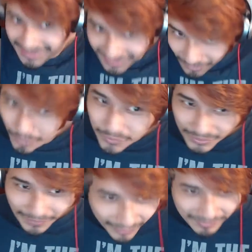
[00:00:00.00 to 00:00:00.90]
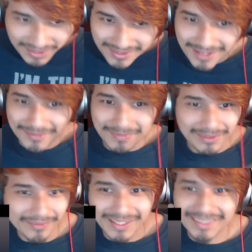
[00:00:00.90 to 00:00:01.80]
whew, confirmed it's awesome. I love
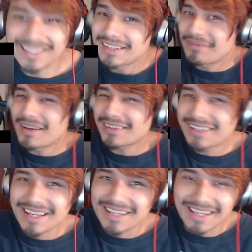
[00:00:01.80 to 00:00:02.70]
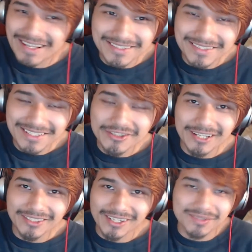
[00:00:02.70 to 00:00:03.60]
it. And he, the fact that he, he hasn't seen Jack
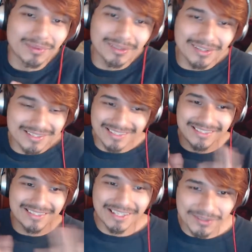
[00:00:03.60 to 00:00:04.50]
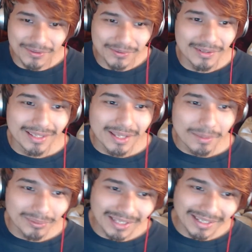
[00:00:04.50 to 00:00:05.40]
Jack's abilities is insane too. But
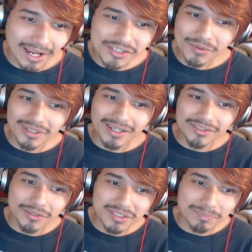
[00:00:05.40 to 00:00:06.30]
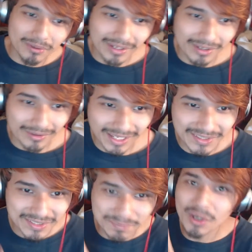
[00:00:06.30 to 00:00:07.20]
like, I just want to get to this part right here. Okay, this
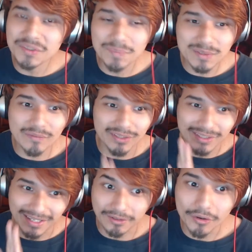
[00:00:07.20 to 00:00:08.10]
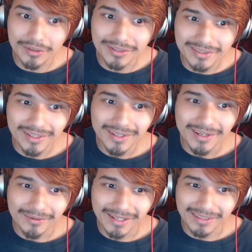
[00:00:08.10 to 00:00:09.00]
part specifically that I noticed.
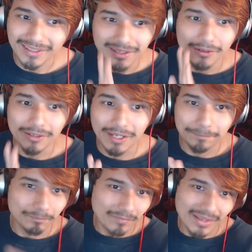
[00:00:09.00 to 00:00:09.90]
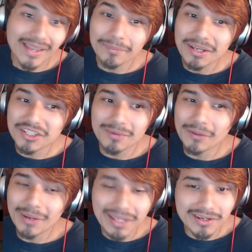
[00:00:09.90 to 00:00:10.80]
Right. Okay. The animation, by the
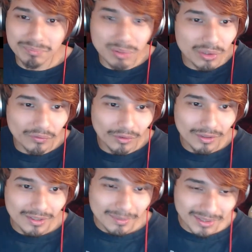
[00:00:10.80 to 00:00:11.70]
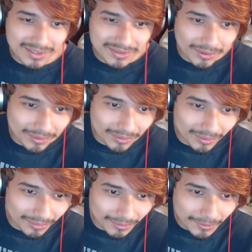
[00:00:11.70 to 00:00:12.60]
way, here is beautiful. But let's
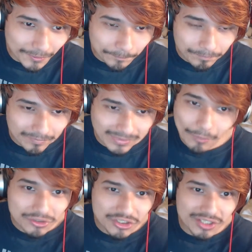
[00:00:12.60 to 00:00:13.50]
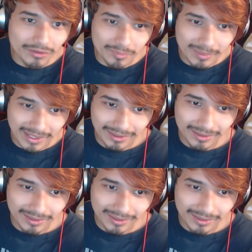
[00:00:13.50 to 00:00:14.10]
go. Not when she's on the bike.